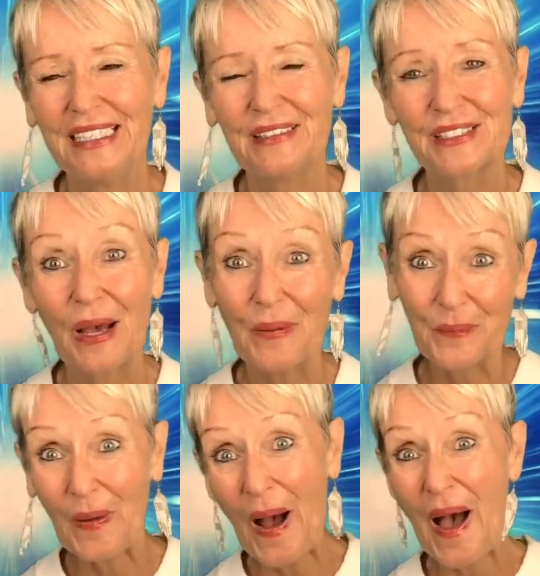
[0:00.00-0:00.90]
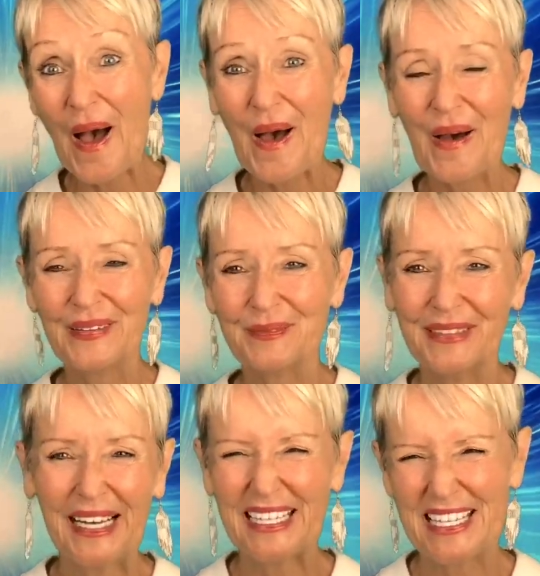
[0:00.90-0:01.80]
He was like, whoa,
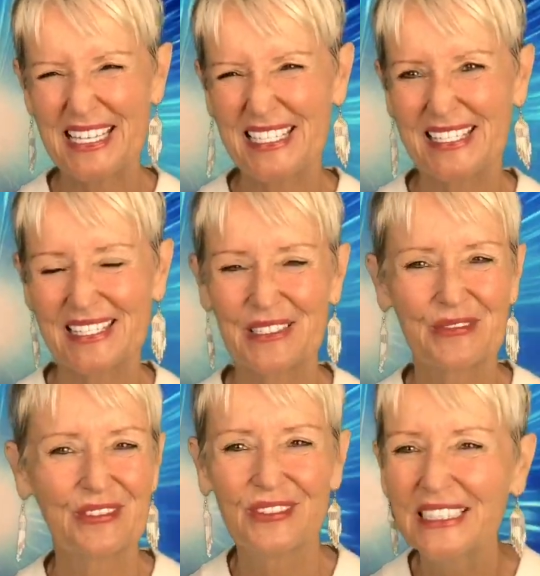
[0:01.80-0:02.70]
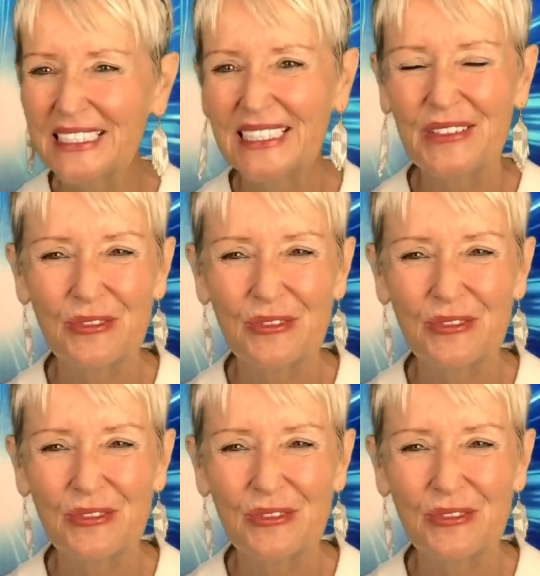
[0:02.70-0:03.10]
my kids are really,